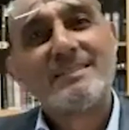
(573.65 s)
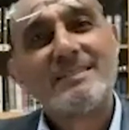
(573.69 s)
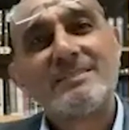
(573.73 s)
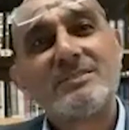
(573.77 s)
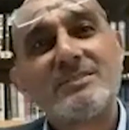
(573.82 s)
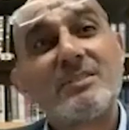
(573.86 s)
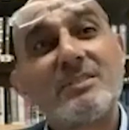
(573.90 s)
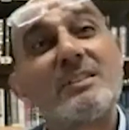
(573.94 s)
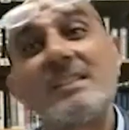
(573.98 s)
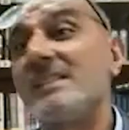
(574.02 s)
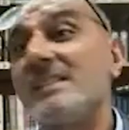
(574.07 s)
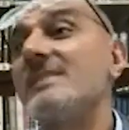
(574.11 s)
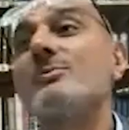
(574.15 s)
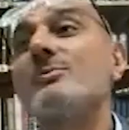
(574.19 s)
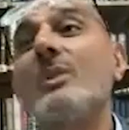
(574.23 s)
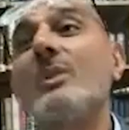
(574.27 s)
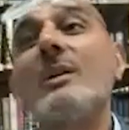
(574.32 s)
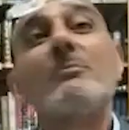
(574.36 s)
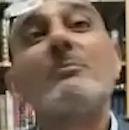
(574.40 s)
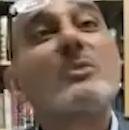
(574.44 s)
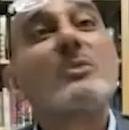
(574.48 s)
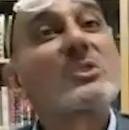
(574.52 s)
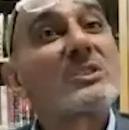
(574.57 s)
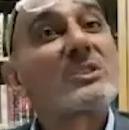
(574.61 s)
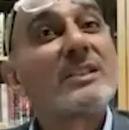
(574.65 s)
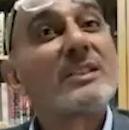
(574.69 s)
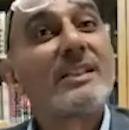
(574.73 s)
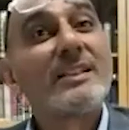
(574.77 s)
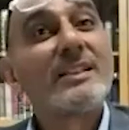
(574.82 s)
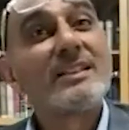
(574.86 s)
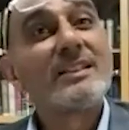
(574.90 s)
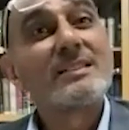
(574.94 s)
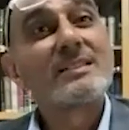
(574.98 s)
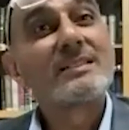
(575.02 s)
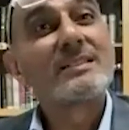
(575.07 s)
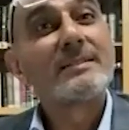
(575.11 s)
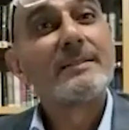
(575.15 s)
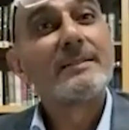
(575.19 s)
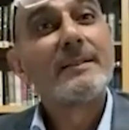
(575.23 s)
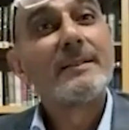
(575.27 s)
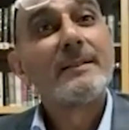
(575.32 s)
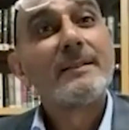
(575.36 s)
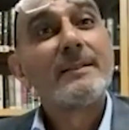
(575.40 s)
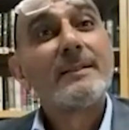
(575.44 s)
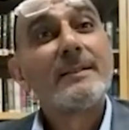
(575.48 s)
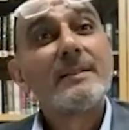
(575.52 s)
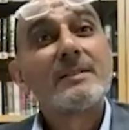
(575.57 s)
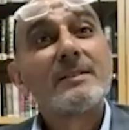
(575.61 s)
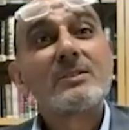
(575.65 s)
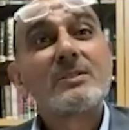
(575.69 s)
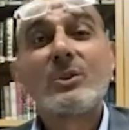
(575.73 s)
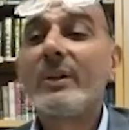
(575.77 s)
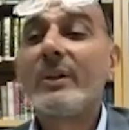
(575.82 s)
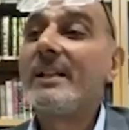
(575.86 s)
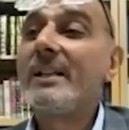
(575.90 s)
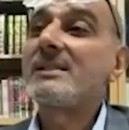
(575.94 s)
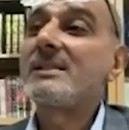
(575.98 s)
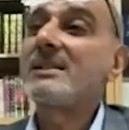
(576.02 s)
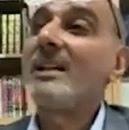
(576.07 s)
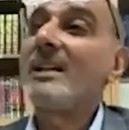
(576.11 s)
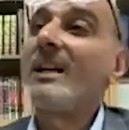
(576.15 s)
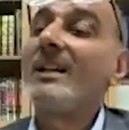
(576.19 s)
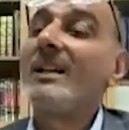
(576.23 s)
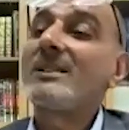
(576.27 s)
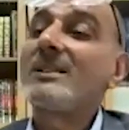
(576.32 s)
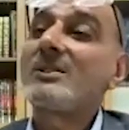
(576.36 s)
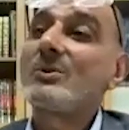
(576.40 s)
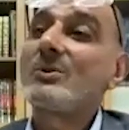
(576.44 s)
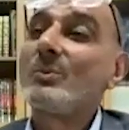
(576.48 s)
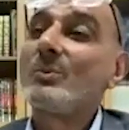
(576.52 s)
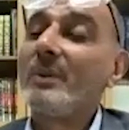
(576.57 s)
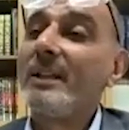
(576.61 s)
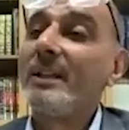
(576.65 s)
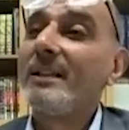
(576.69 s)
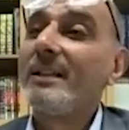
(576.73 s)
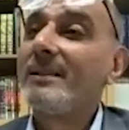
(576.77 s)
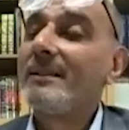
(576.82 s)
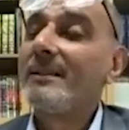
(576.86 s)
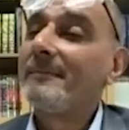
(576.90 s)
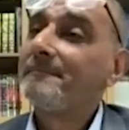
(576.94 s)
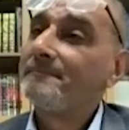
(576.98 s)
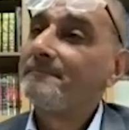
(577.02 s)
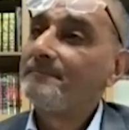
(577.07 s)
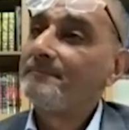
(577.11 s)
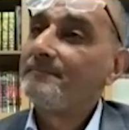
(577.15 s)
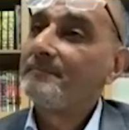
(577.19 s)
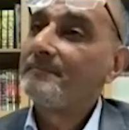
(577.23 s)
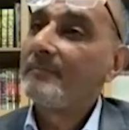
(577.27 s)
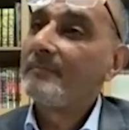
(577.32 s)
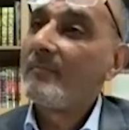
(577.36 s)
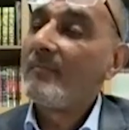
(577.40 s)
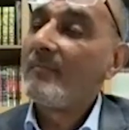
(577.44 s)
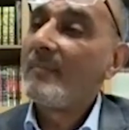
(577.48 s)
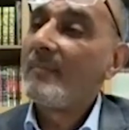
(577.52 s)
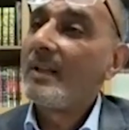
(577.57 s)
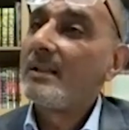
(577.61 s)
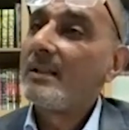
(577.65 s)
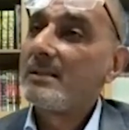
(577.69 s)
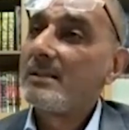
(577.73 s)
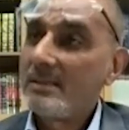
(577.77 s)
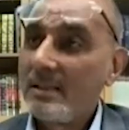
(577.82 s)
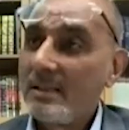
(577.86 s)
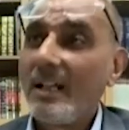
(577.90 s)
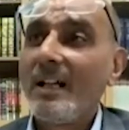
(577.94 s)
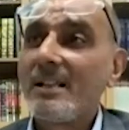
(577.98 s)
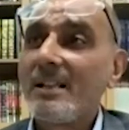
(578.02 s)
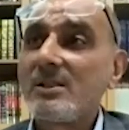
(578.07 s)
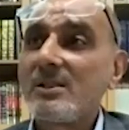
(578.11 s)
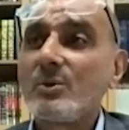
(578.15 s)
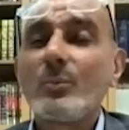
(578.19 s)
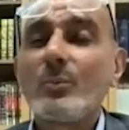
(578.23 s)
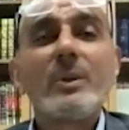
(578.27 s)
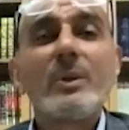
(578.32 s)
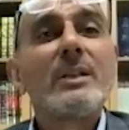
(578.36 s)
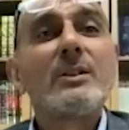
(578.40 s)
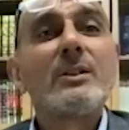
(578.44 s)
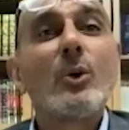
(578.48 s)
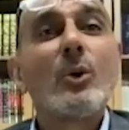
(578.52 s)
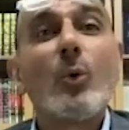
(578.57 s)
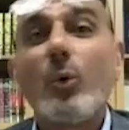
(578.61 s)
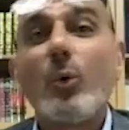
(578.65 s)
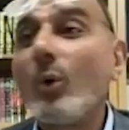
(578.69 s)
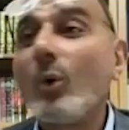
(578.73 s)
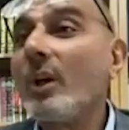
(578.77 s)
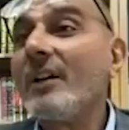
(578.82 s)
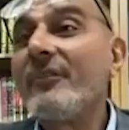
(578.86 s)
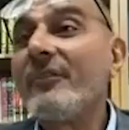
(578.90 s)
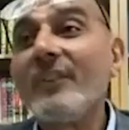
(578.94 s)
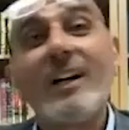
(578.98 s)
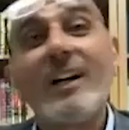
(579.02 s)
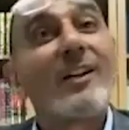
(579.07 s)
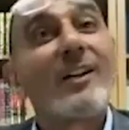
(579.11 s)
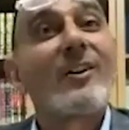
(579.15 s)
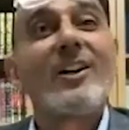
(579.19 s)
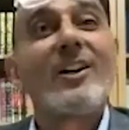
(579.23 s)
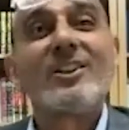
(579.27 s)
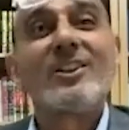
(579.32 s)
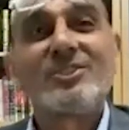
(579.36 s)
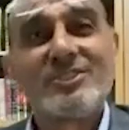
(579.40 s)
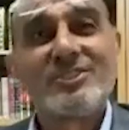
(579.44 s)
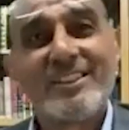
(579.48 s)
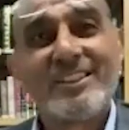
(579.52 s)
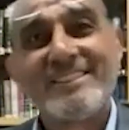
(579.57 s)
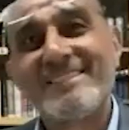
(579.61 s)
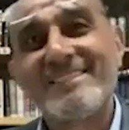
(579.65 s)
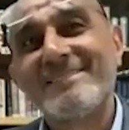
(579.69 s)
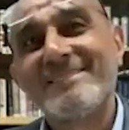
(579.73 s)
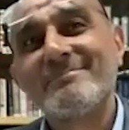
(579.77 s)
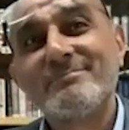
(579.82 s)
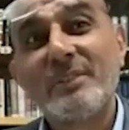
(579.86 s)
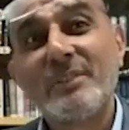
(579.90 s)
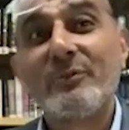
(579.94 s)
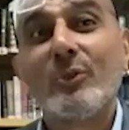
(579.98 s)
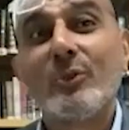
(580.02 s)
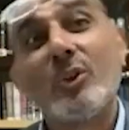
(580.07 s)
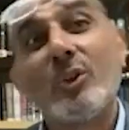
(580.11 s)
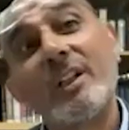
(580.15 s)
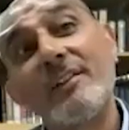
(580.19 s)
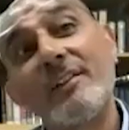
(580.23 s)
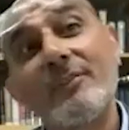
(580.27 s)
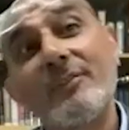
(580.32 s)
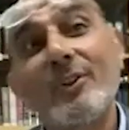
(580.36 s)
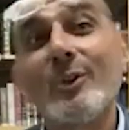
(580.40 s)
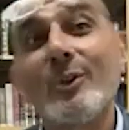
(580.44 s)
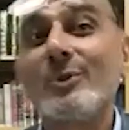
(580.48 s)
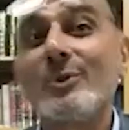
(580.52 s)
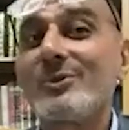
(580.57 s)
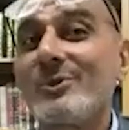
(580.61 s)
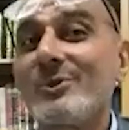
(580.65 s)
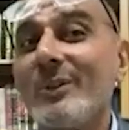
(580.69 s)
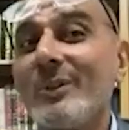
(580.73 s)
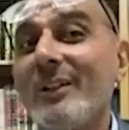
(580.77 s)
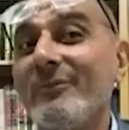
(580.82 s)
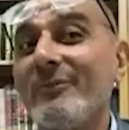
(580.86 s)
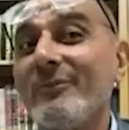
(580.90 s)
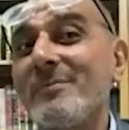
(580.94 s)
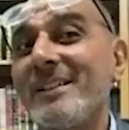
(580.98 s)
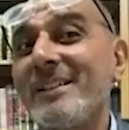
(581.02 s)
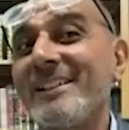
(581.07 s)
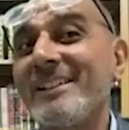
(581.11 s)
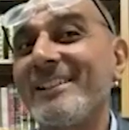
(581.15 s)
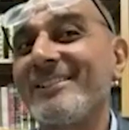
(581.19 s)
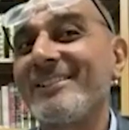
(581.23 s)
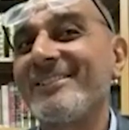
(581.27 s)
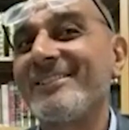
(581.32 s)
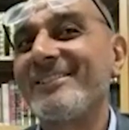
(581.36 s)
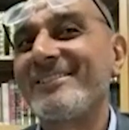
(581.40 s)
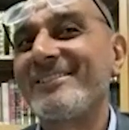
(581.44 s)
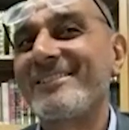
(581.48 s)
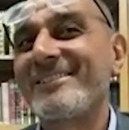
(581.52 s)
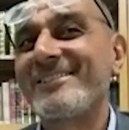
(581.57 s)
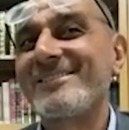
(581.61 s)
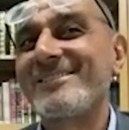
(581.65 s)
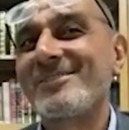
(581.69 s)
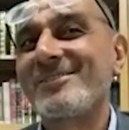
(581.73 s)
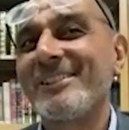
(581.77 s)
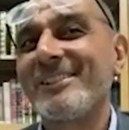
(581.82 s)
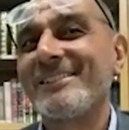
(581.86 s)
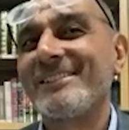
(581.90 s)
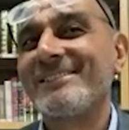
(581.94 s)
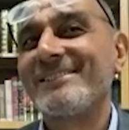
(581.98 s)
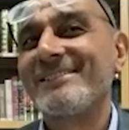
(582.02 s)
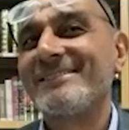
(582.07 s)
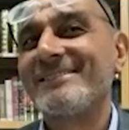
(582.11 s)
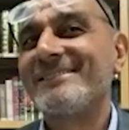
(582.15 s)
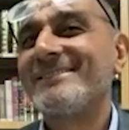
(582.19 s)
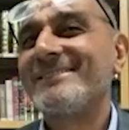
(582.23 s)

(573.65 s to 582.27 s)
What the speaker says: So this is what Musnad is. So he starts with Khulafa Rashid before he goes to alphabetical order as well.